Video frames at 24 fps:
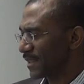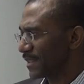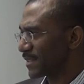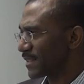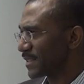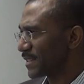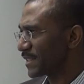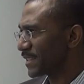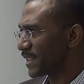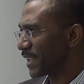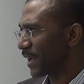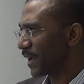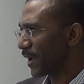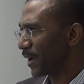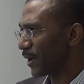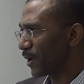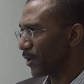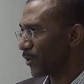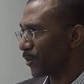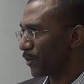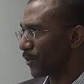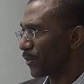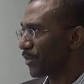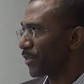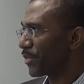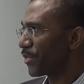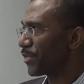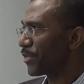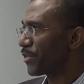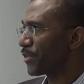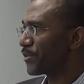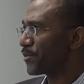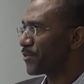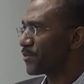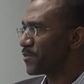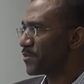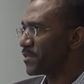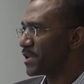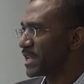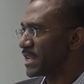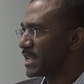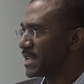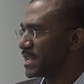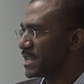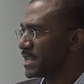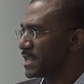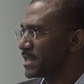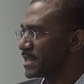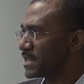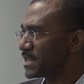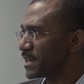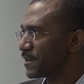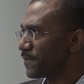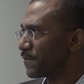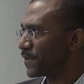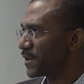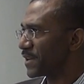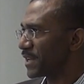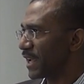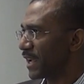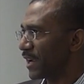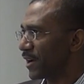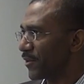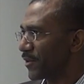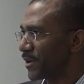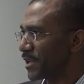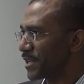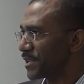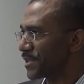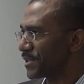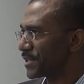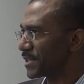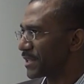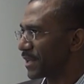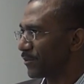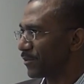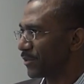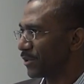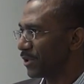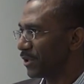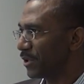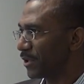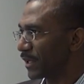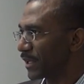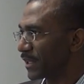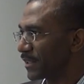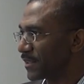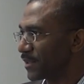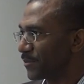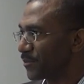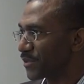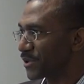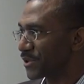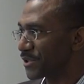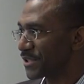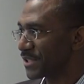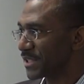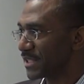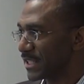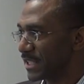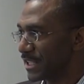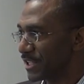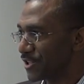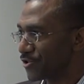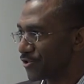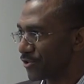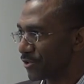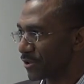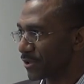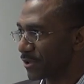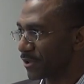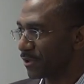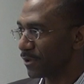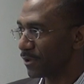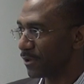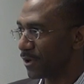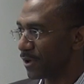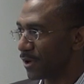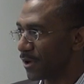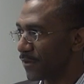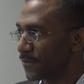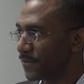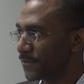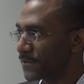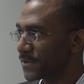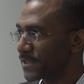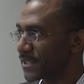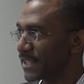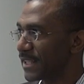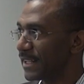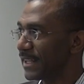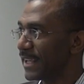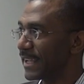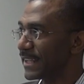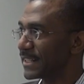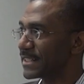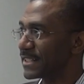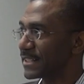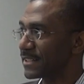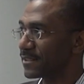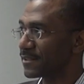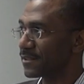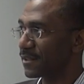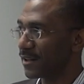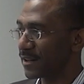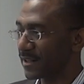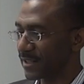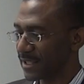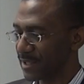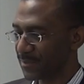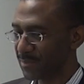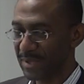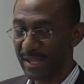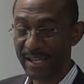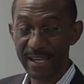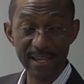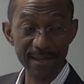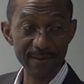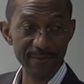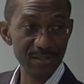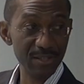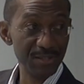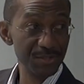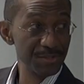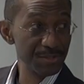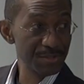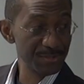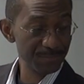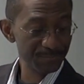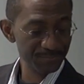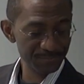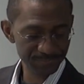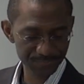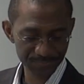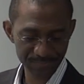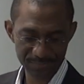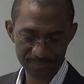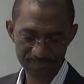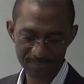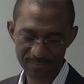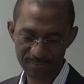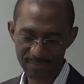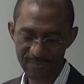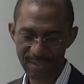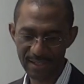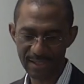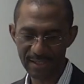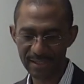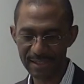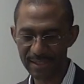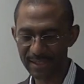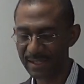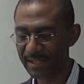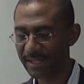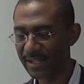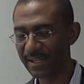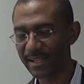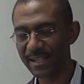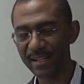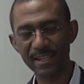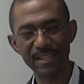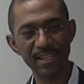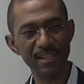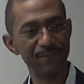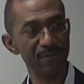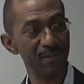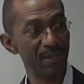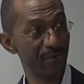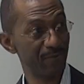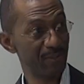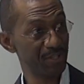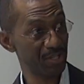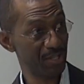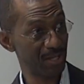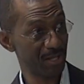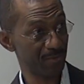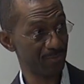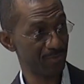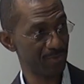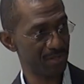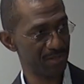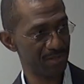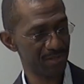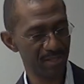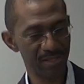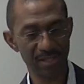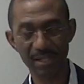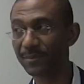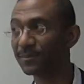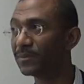So 3 different areas that we'll look at: the procedure of selecting target behaviors, if you have a child with